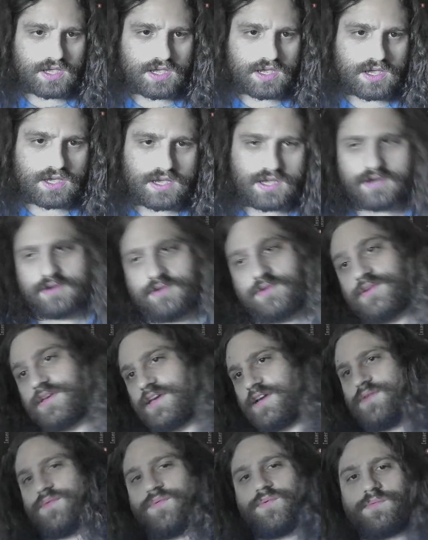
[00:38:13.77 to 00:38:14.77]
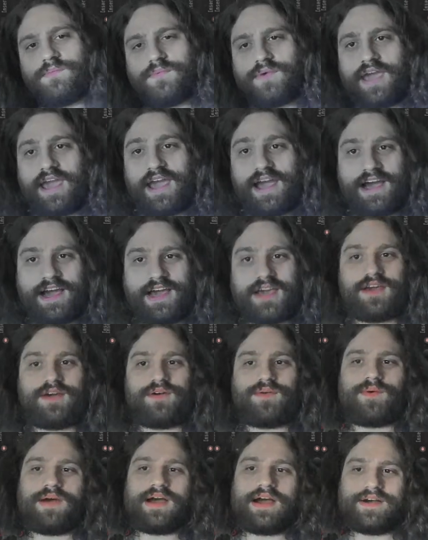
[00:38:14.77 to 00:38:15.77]
I only got one more hat.
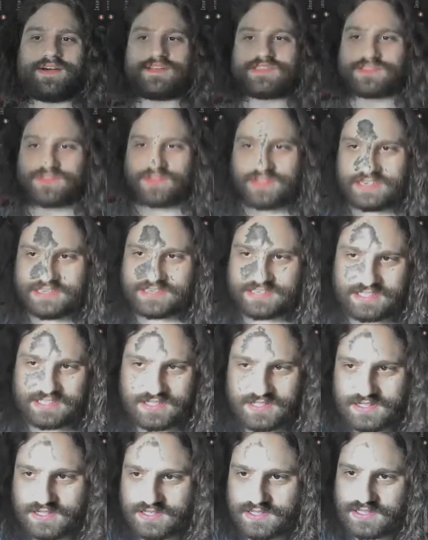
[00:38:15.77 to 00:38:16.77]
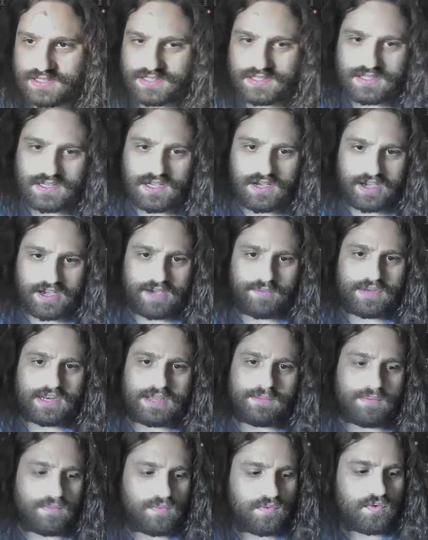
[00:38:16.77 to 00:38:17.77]
Wow, that's crazy. Okay,
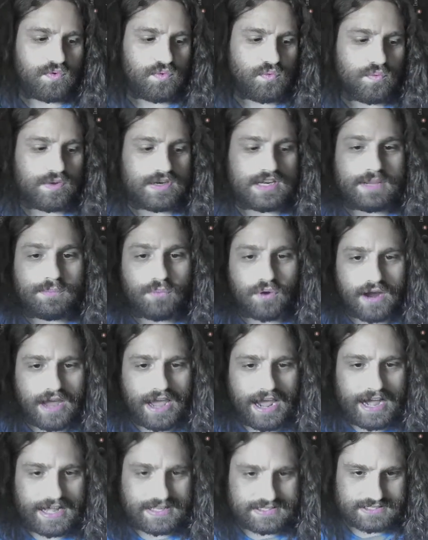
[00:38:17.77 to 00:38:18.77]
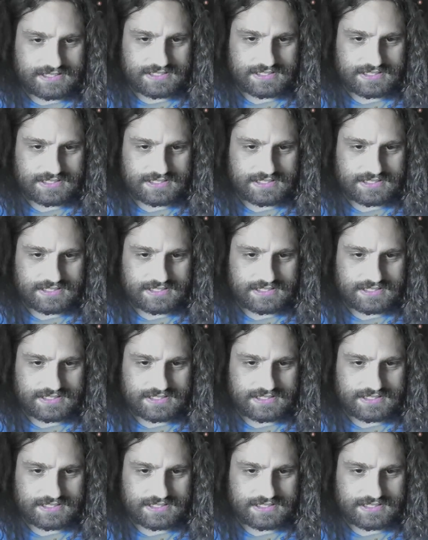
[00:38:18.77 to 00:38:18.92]
we need more hats.